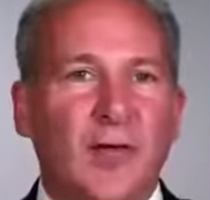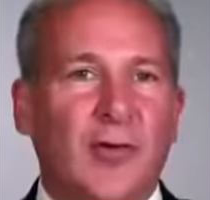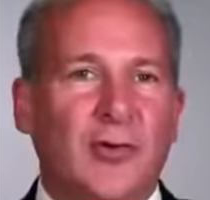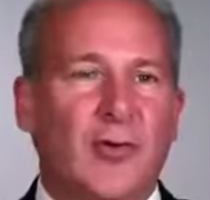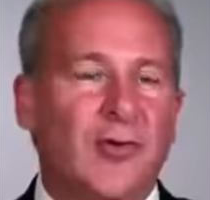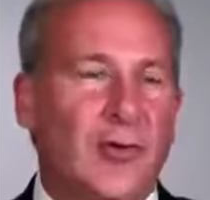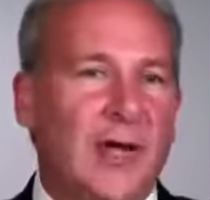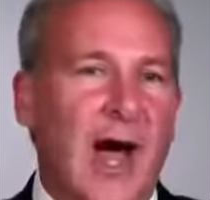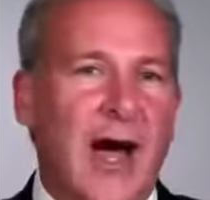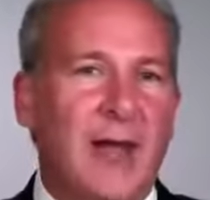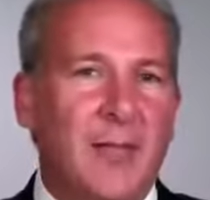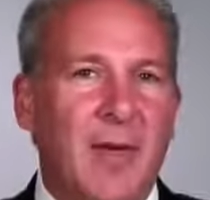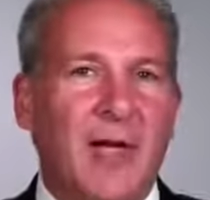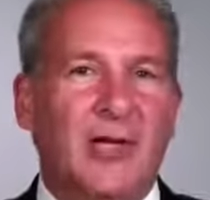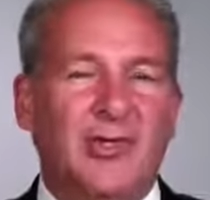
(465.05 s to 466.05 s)
So, you got to
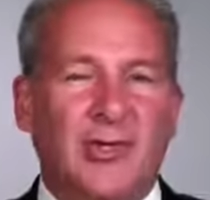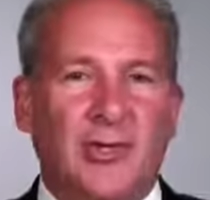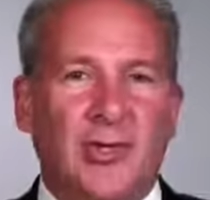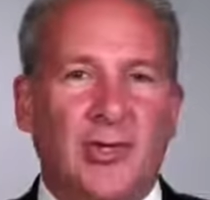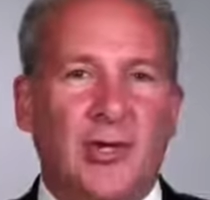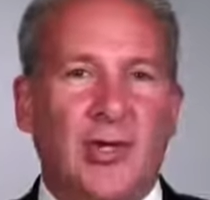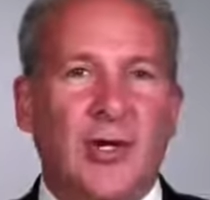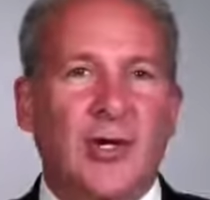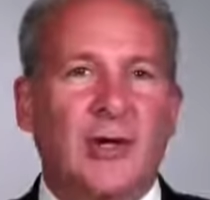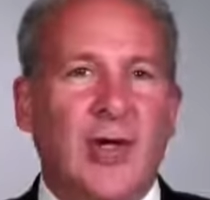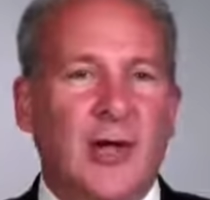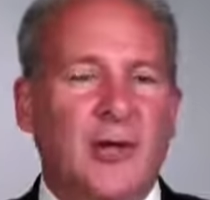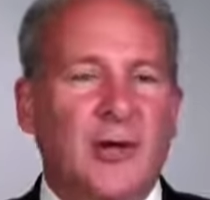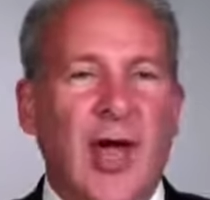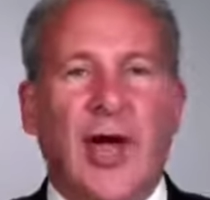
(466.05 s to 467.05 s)
make sure
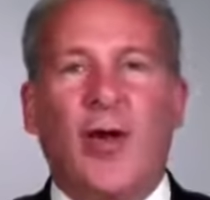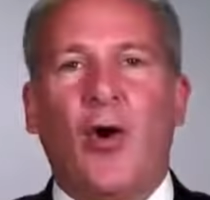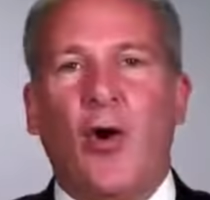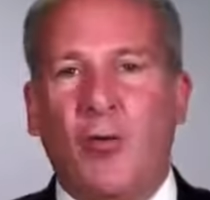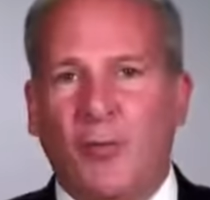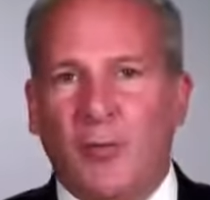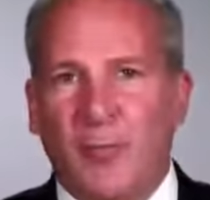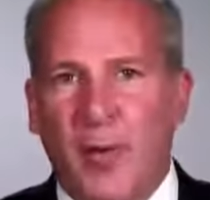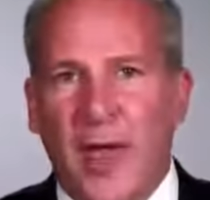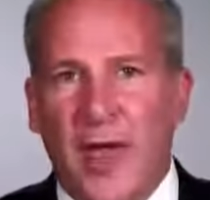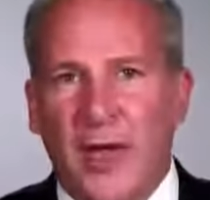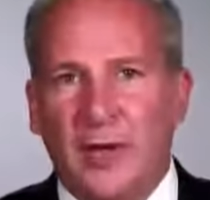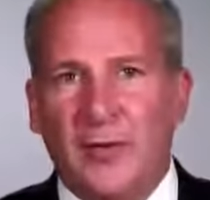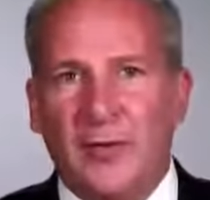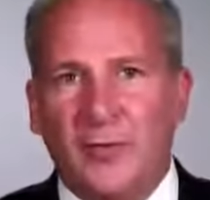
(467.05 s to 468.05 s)
that you're not
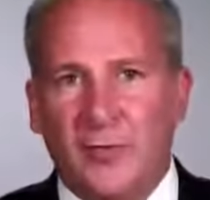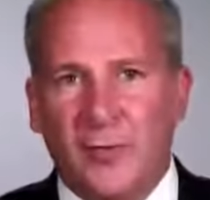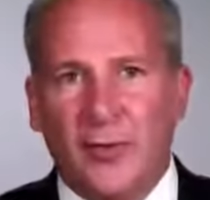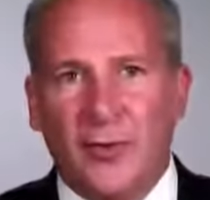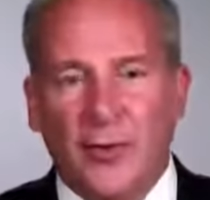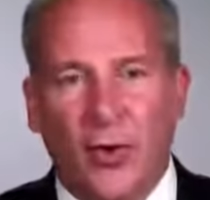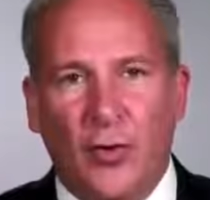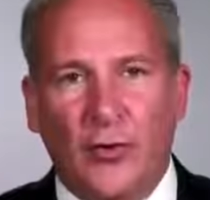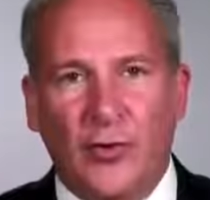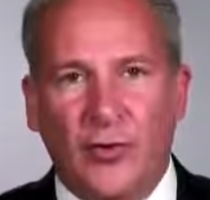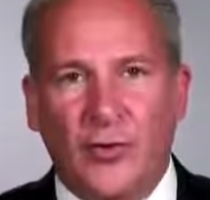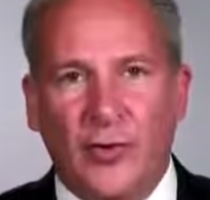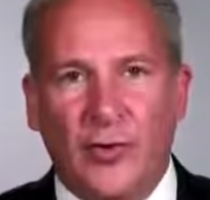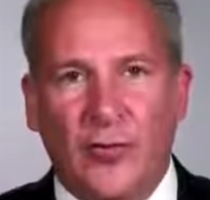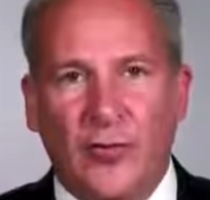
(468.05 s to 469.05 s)
overpaying for your gold and
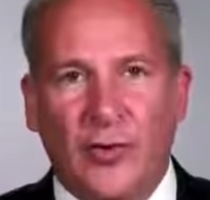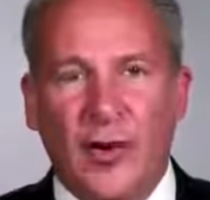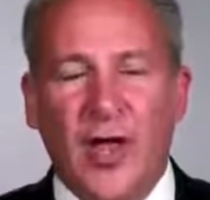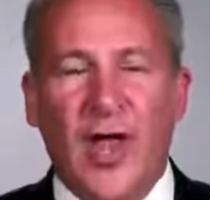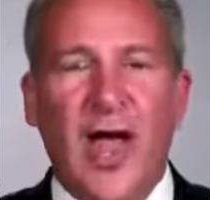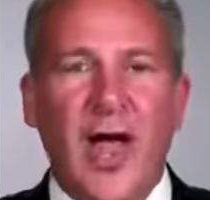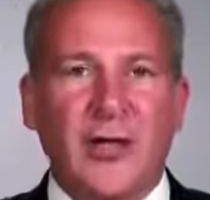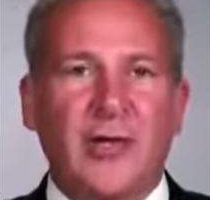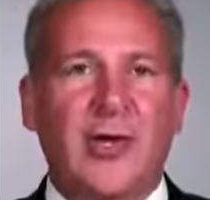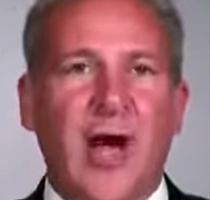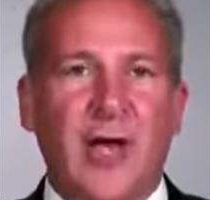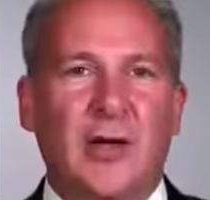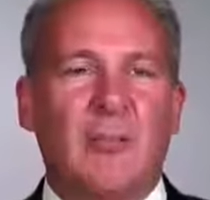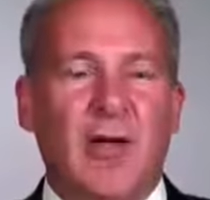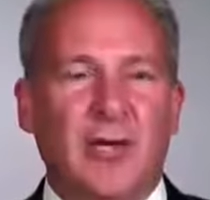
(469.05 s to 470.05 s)
silver, and you
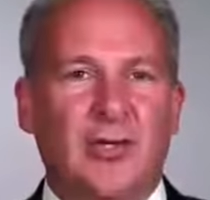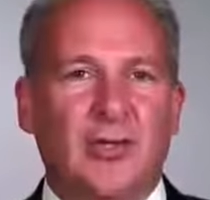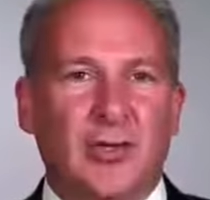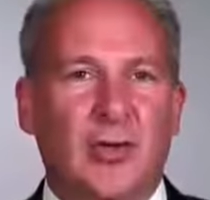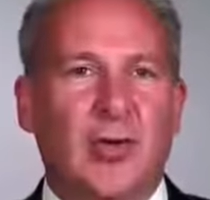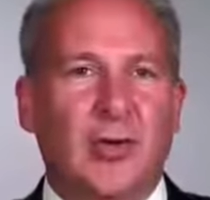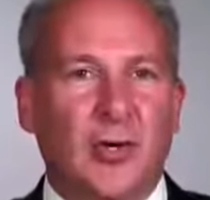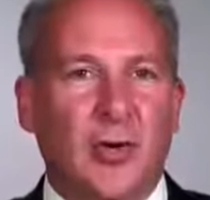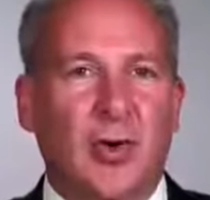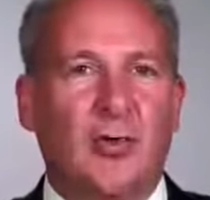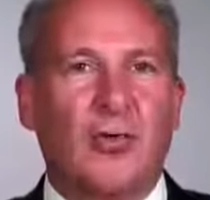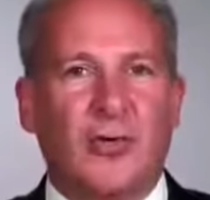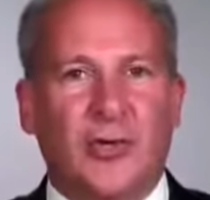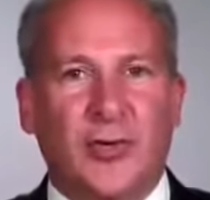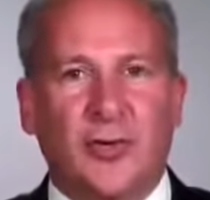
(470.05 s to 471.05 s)
got to make sure that the gold
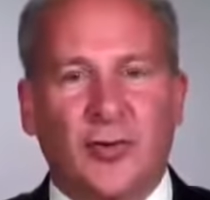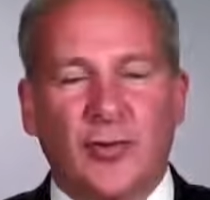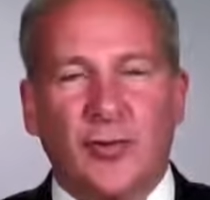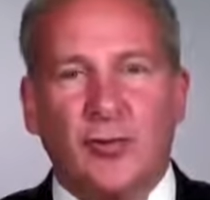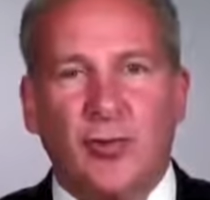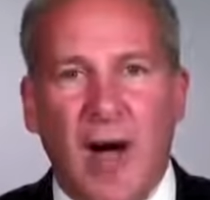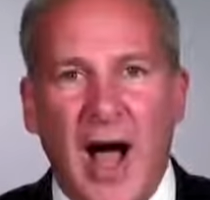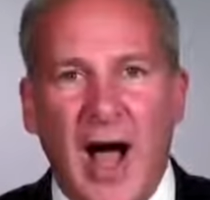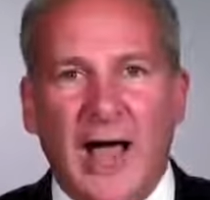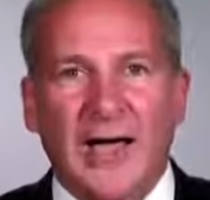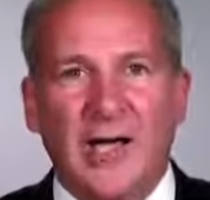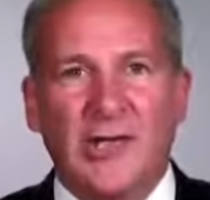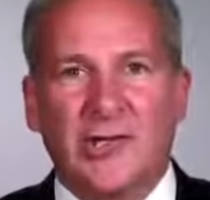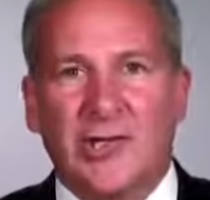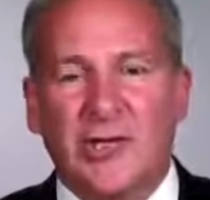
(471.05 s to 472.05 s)
and silver you buy
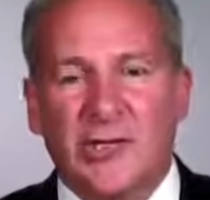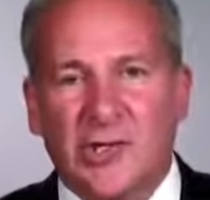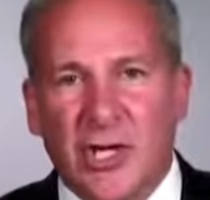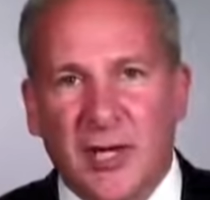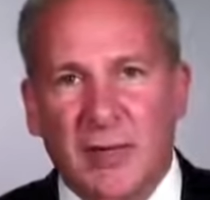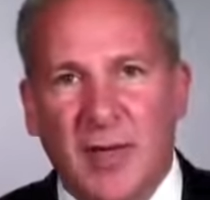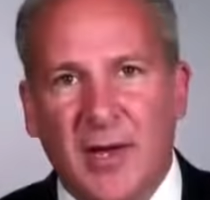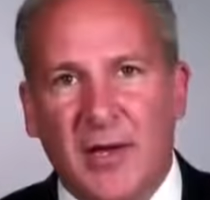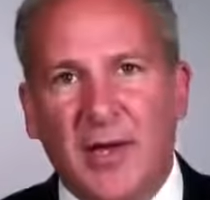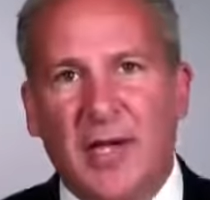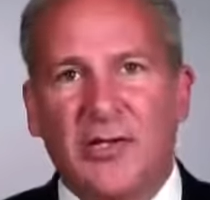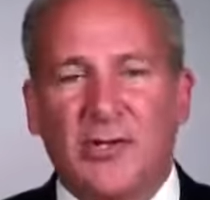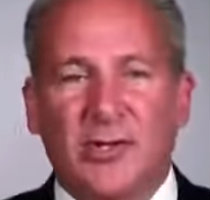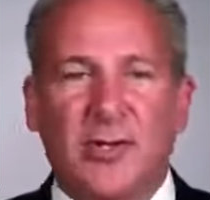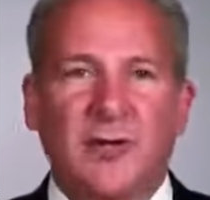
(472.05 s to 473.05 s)
is legitimate.
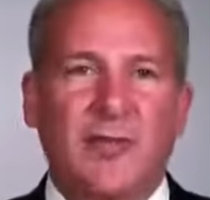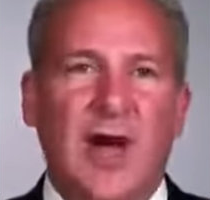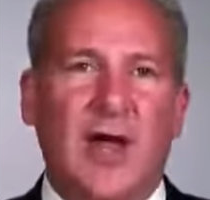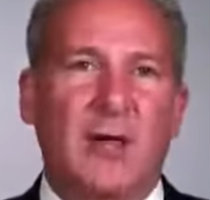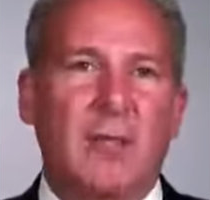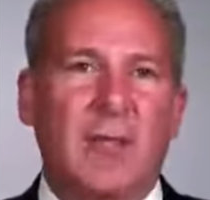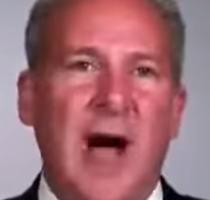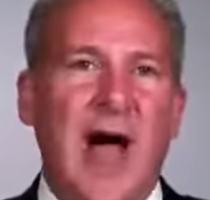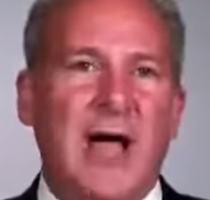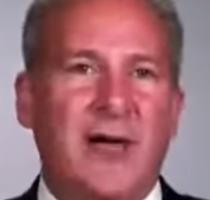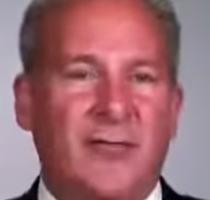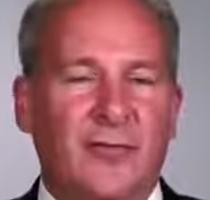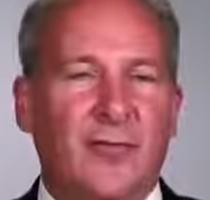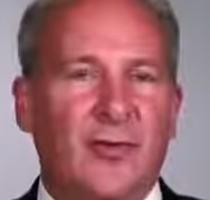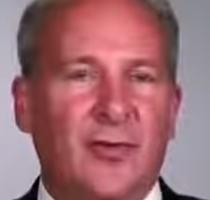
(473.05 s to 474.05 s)
So, you've got to buy
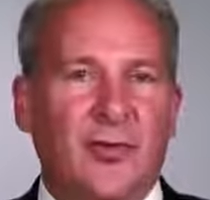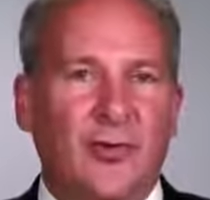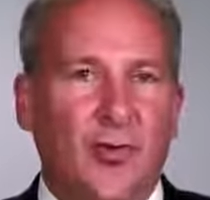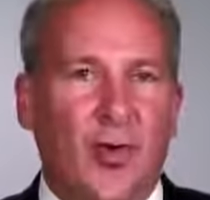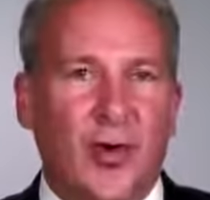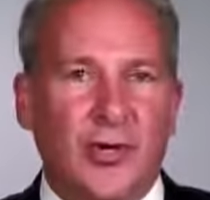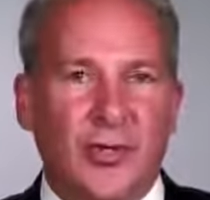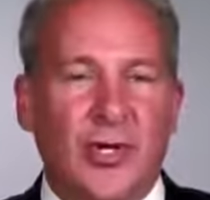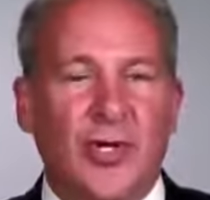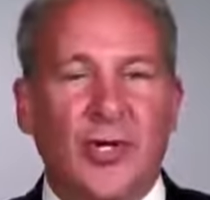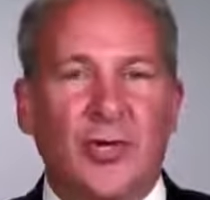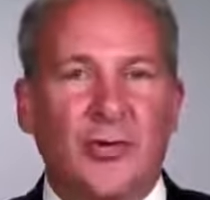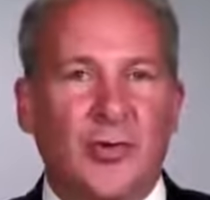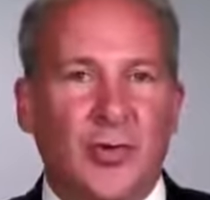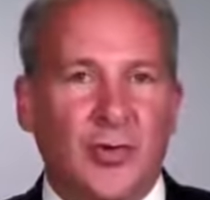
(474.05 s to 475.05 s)
it from a source
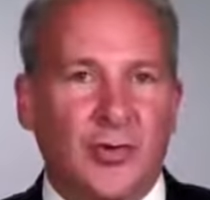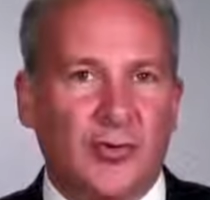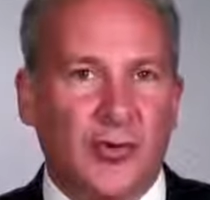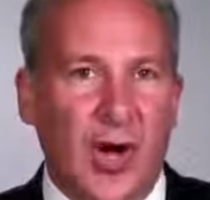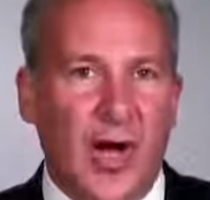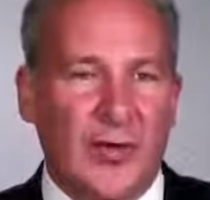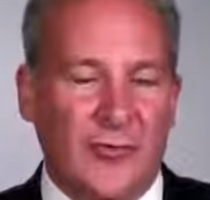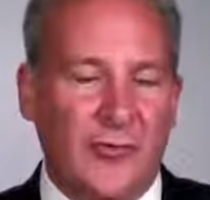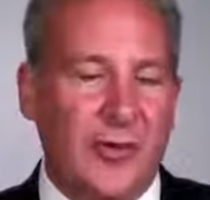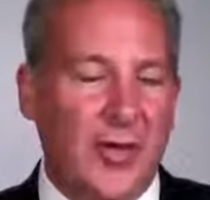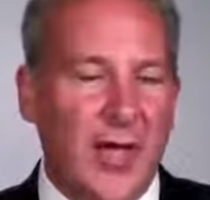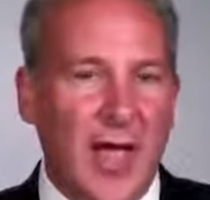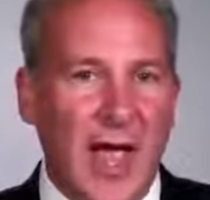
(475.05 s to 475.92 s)
you can trust.